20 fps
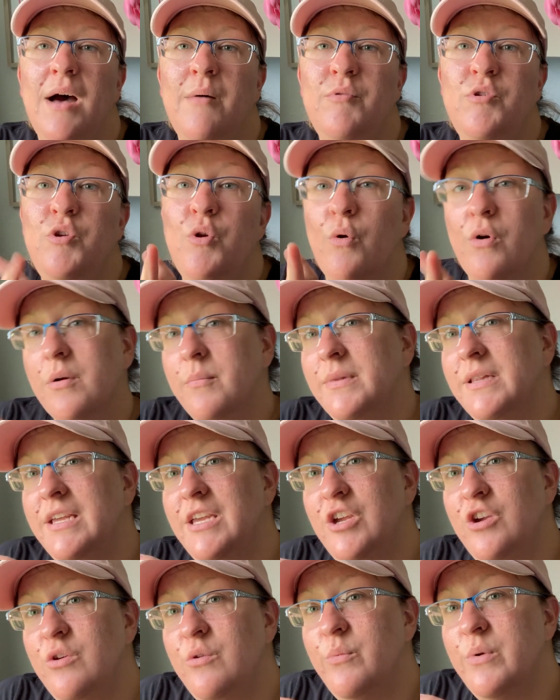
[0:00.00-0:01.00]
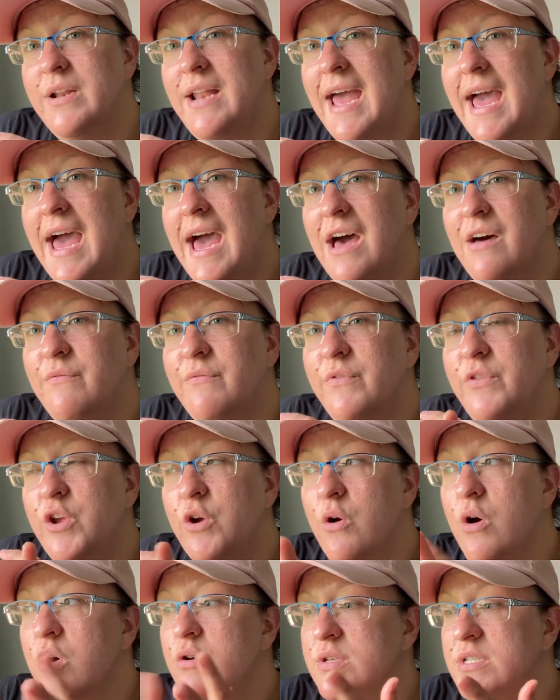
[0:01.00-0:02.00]
Normally you would have,
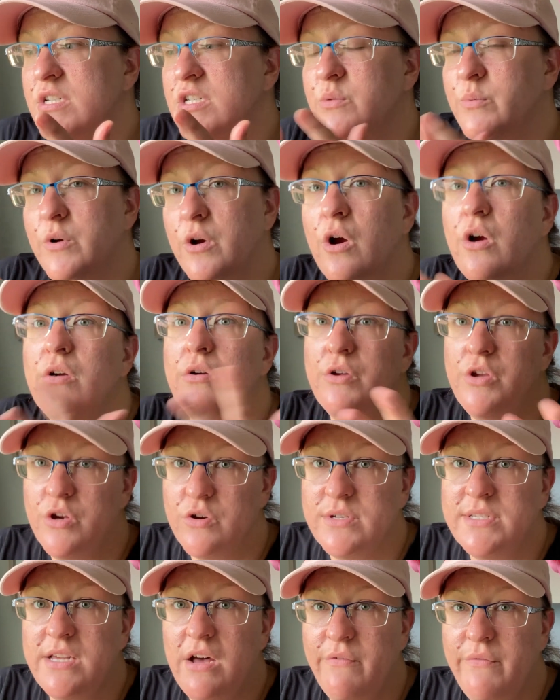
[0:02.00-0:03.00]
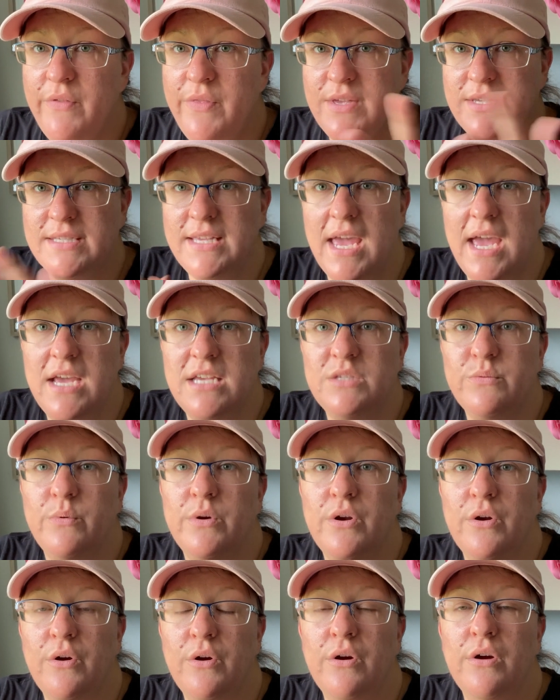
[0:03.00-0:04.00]
your hostess would earn, or yourself in this case,
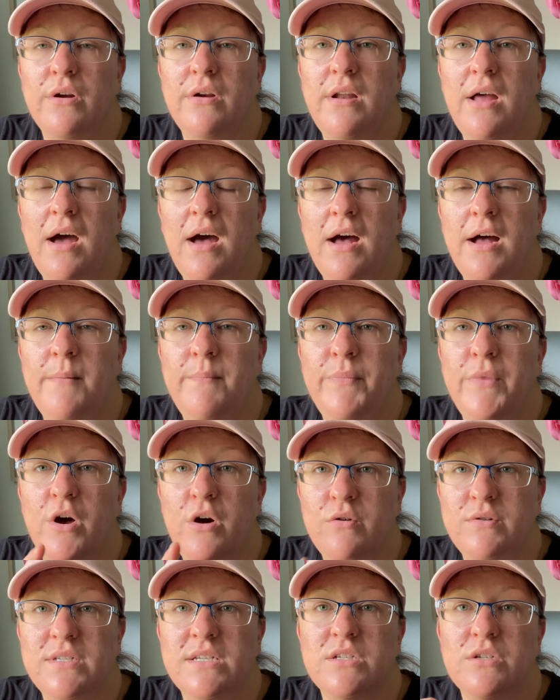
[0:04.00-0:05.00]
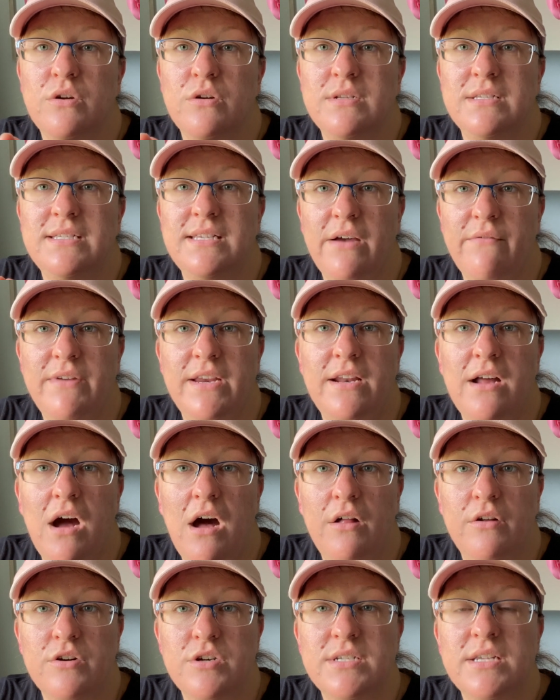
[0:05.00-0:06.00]
would earn, the hostess earns
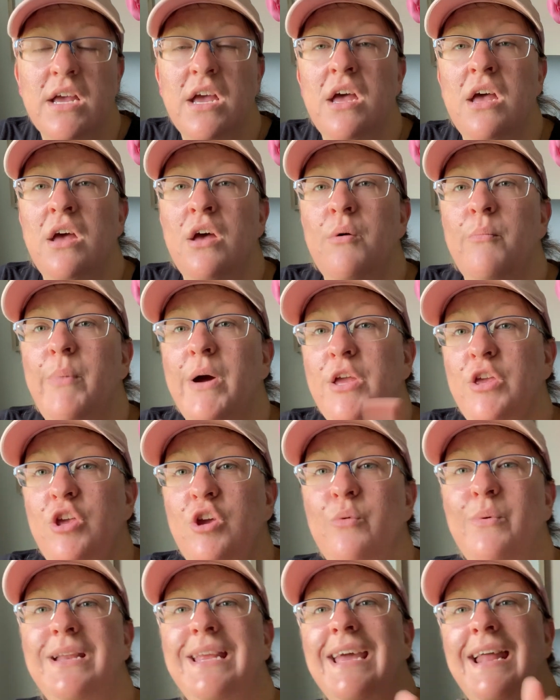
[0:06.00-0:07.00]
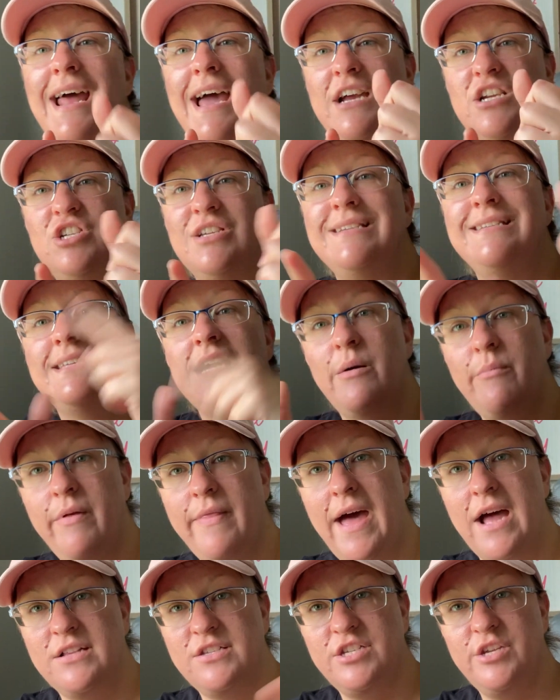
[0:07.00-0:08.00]
$70, but you would get actually double
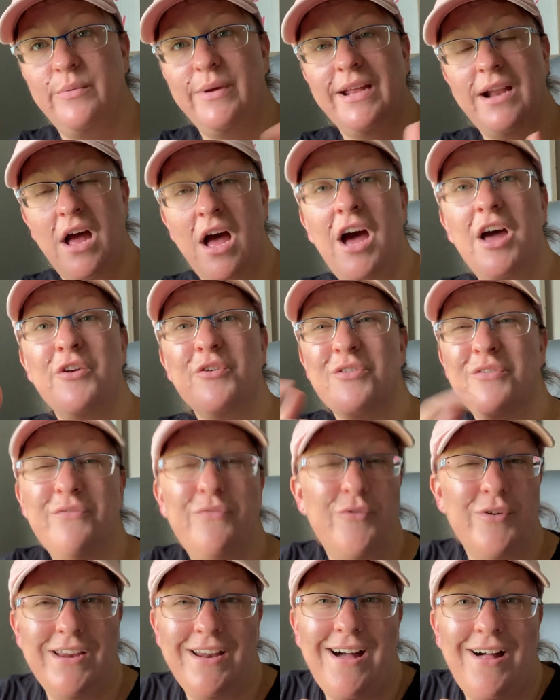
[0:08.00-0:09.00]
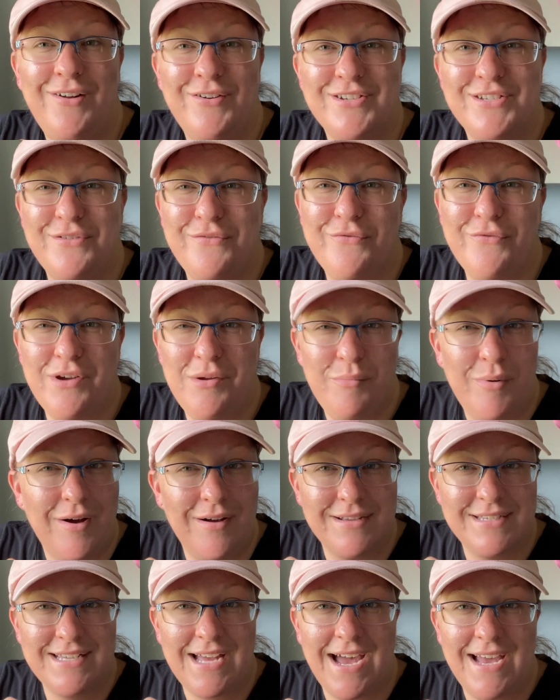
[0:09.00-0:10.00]
that. So you get $140 in free
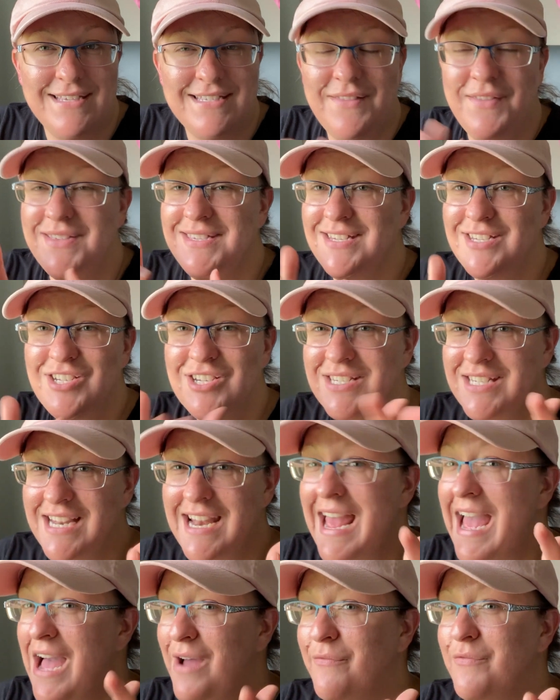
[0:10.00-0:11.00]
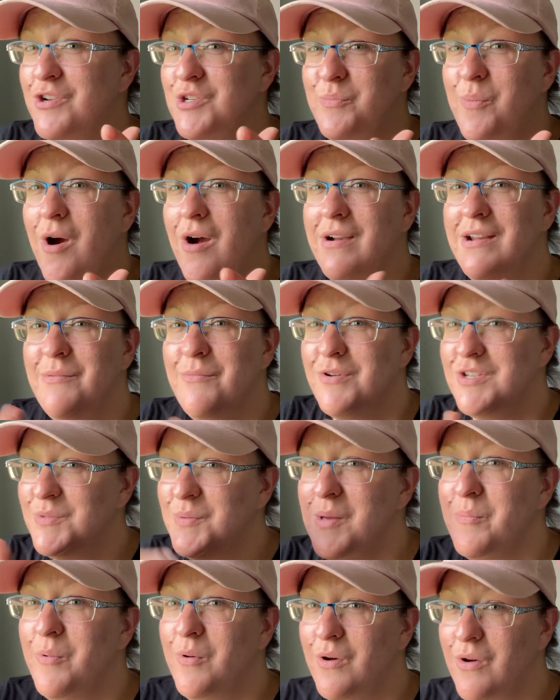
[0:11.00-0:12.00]
books, guys. And this is just an average party. Most
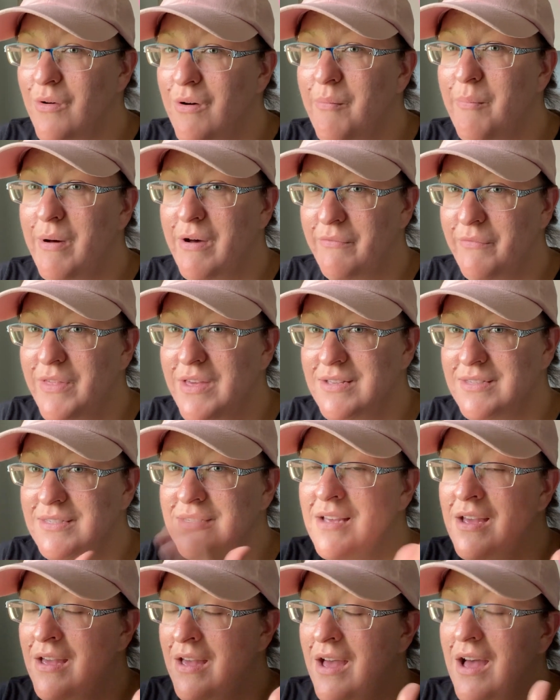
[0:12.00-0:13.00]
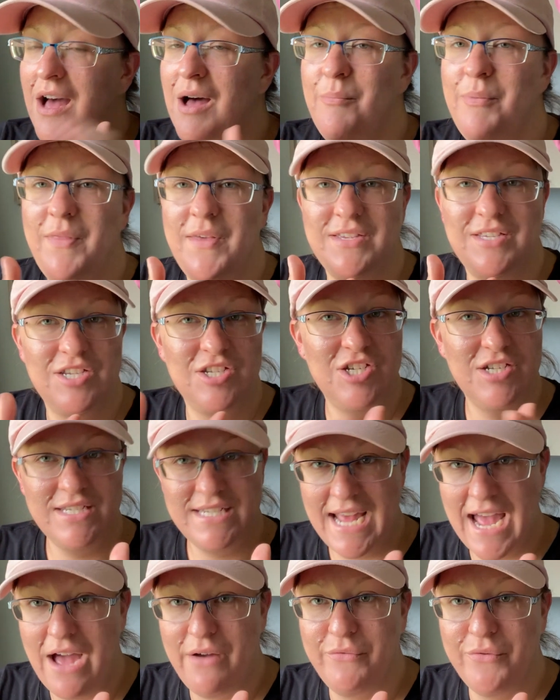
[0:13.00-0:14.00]
people go above this, but this is
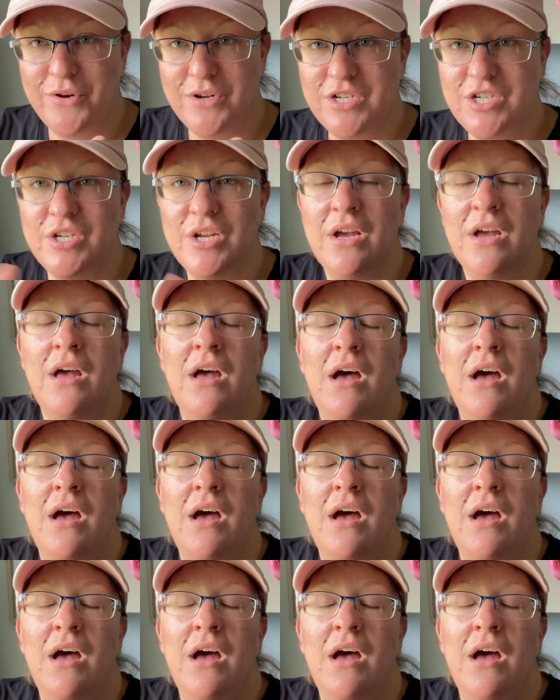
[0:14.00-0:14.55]
just average.